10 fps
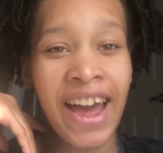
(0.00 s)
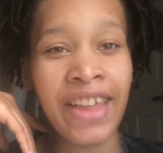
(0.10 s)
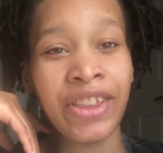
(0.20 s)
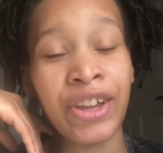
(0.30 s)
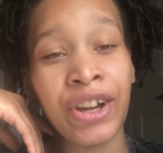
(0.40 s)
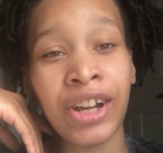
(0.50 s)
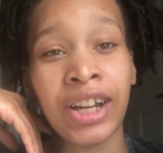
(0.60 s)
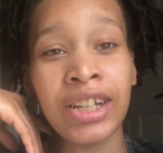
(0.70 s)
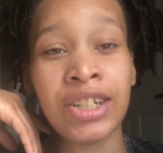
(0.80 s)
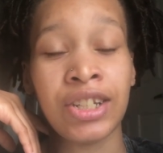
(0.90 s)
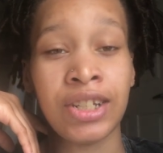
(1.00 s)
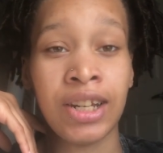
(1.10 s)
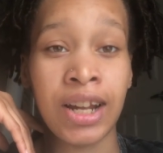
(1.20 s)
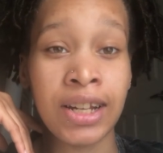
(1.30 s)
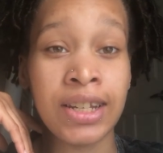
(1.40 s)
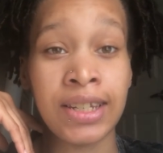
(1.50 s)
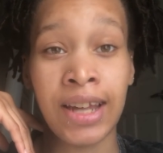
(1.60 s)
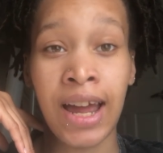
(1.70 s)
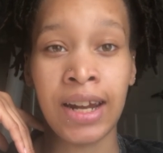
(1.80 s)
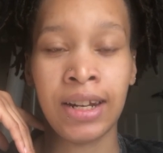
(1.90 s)
I had the courage and I
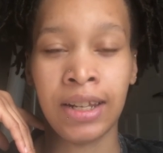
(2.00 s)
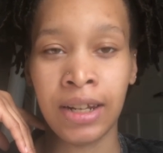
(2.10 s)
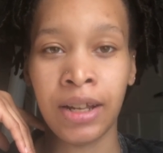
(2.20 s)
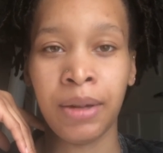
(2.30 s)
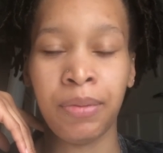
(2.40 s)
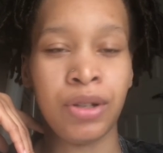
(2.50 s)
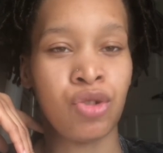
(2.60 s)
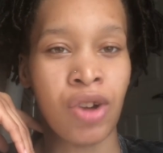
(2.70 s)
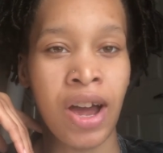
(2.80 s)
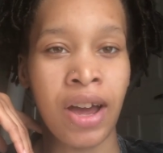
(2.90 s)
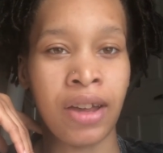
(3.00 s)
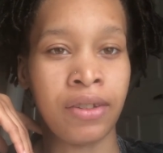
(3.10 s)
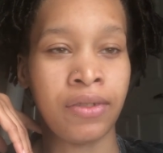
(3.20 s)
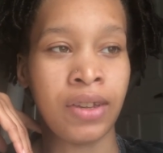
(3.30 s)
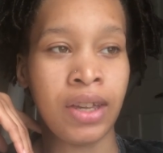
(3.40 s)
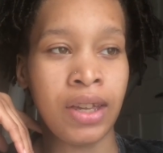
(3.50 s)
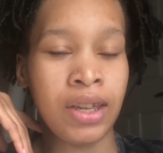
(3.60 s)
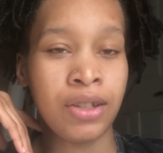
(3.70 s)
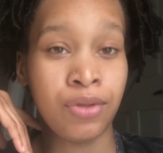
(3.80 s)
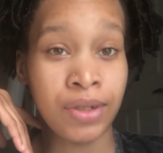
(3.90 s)
decided to get up and drive
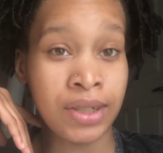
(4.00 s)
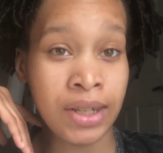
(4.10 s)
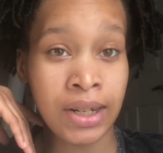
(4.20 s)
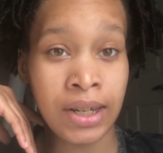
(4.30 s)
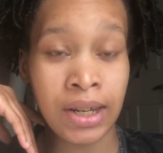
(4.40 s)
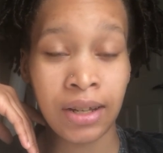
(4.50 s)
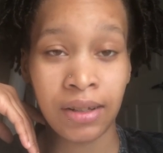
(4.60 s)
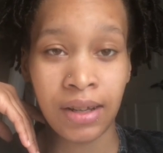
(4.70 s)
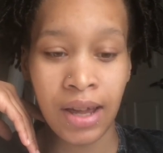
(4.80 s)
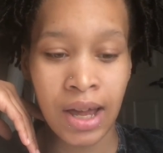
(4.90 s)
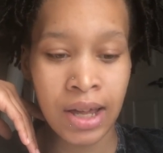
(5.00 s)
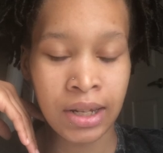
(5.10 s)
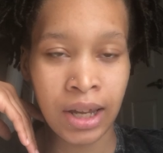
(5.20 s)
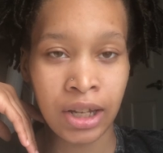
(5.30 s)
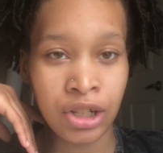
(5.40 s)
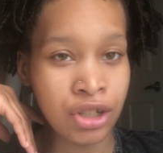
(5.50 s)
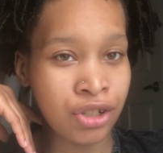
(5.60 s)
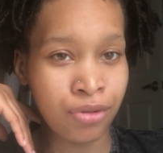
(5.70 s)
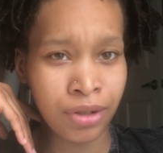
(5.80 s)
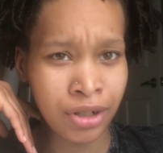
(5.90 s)
to a city and like
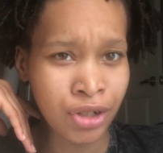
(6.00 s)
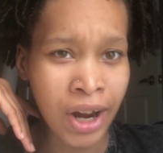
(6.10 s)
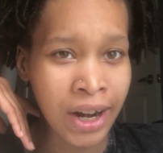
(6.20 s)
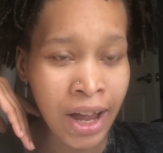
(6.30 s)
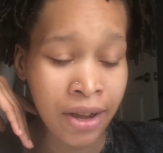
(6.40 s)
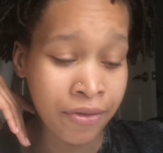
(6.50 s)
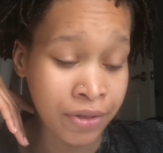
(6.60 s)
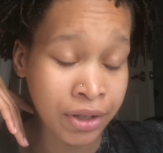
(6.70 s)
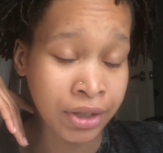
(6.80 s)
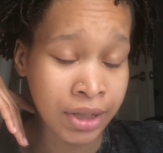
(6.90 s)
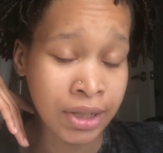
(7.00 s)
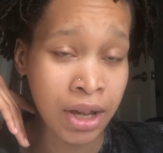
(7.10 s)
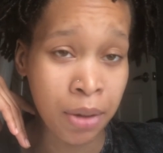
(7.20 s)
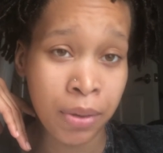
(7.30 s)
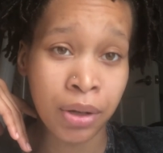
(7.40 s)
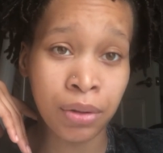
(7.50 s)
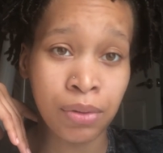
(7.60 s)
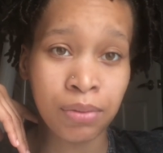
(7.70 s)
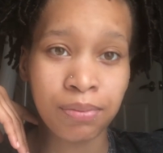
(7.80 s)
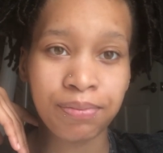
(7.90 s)
just really try it out and figure things out on my
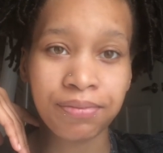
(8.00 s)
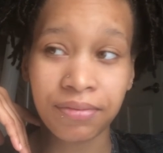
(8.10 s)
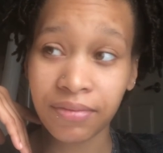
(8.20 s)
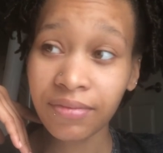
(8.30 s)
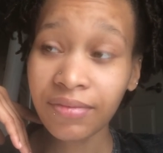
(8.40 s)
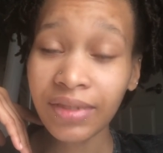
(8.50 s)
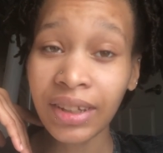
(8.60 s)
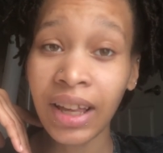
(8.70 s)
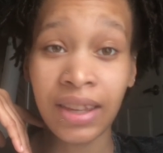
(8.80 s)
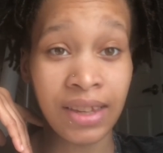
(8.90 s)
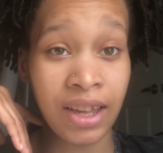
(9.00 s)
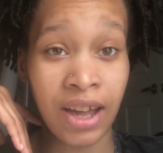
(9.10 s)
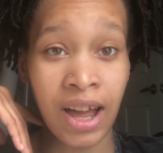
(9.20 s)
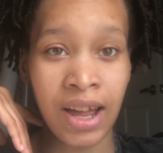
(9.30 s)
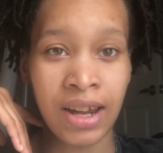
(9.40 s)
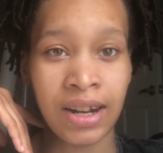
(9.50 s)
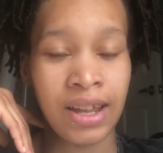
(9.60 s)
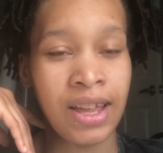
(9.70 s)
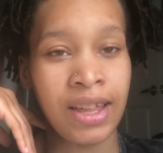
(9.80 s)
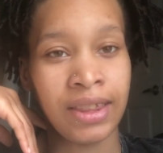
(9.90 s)
own thank God
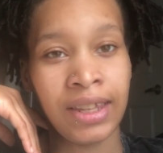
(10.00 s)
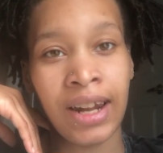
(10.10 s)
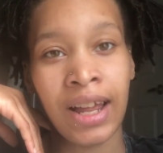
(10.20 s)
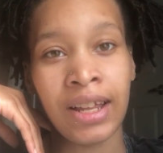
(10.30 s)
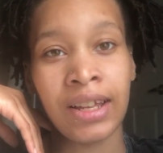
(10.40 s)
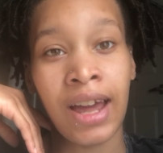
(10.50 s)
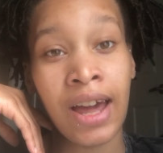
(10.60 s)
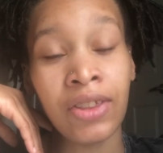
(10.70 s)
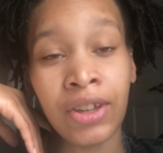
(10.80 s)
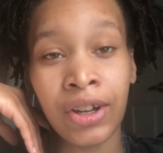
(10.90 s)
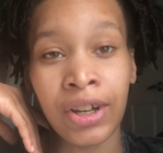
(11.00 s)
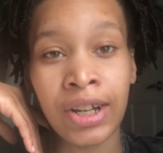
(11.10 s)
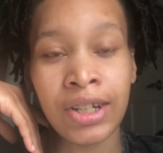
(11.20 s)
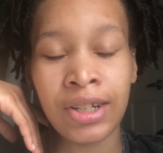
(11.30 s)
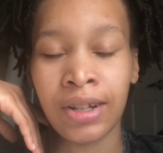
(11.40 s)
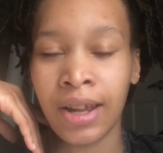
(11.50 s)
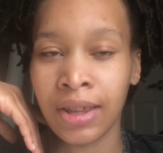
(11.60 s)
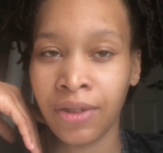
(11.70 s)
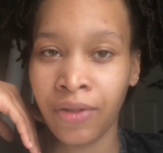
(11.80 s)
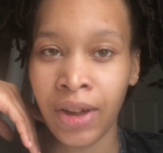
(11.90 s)
that I had the courage and had
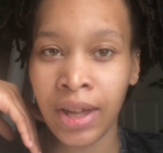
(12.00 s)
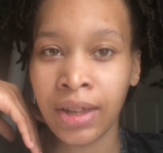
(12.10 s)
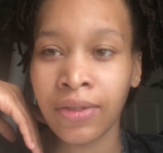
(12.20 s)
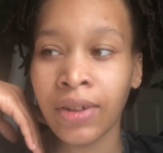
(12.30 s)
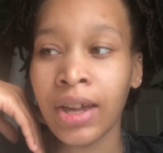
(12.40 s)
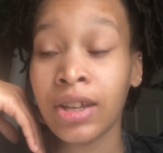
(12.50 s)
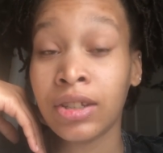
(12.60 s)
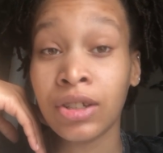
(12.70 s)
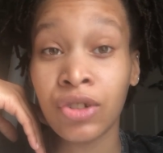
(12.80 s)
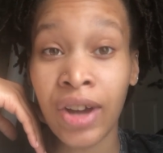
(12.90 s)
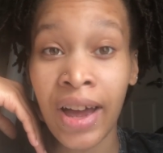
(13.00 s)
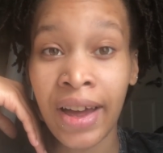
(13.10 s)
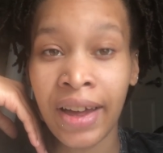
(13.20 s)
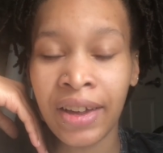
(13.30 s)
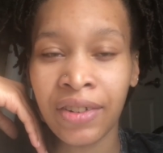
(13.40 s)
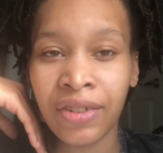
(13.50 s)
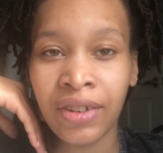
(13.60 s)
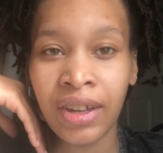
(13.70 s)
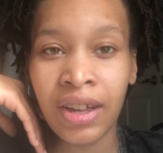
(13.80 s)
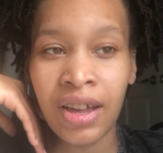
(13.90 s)
the faith to drive
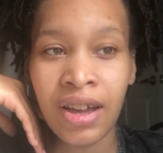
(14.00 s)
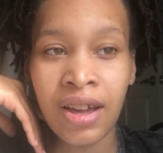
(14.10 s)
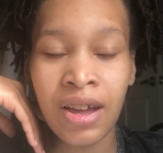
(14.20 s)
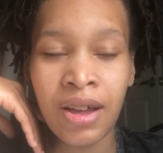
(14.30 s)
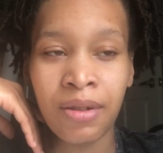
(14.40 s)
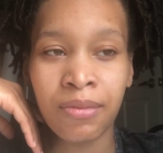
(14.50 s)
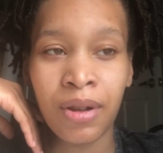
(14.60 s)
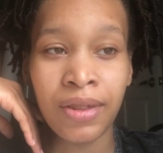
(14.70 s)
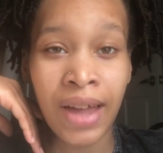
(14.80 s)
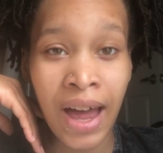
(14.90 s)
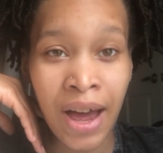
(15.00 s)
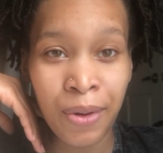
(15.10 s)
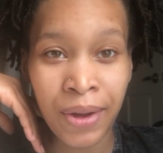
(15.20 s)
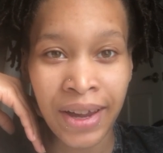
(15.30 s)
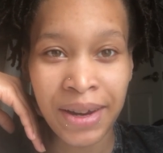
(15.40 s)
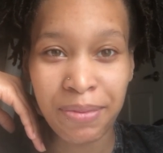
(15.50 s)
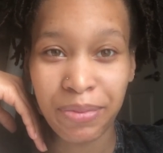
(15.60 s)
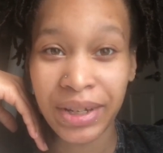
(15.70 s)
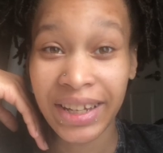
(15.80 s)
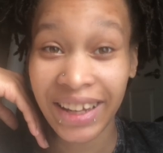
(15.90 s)
um, on the highway
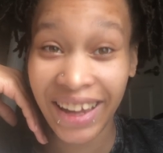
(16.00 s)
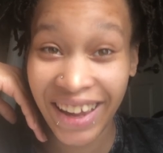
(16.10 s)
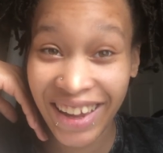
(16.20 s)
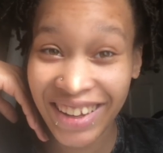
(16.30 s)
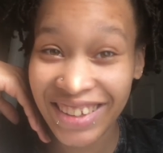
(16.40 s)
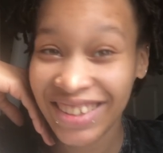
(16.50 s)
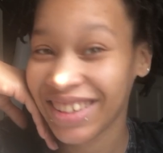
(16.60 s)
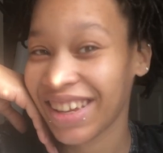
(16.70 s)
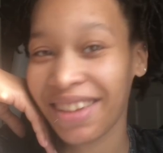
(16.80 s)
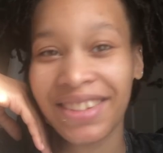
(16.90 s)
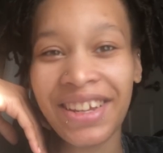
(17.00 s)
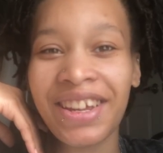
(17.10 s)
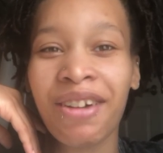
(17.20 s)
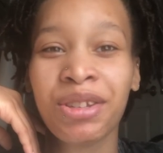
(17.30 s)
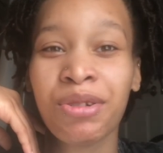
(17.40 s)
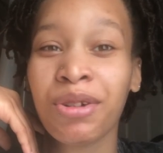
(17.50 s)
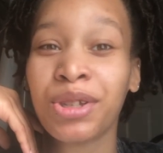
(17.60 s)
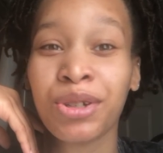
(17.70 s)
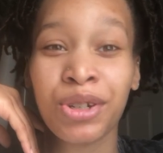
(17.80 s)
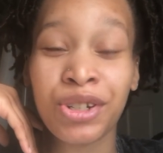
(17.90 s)
because I'm telling you, I was quoting
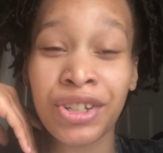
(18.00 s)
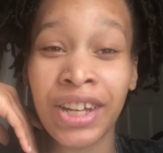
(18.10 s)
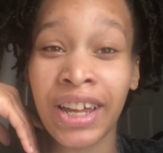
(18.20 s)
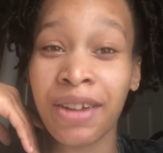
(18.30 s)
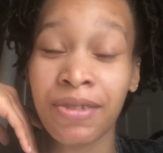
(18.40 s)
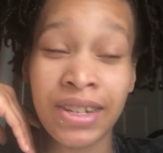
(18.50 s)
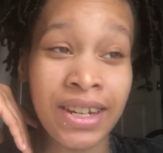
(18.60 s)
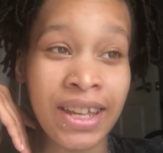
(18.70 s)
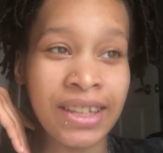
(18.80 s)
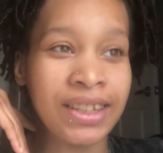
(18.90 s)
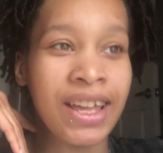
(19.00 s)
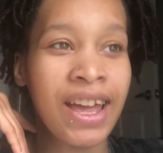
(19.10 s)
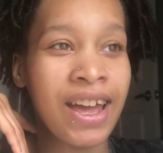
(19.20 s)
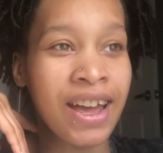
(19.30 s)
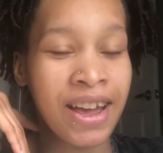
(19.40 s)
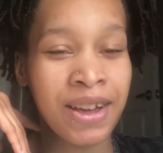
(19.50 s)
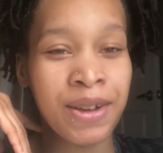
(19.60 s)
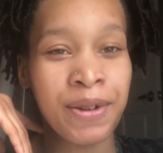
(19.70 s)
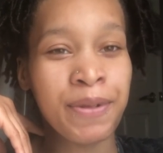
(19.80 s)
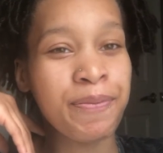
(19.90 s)
scriptures like it was nothing.
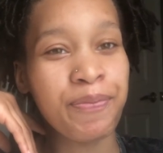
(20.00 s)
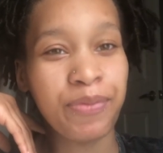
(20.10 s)
Um,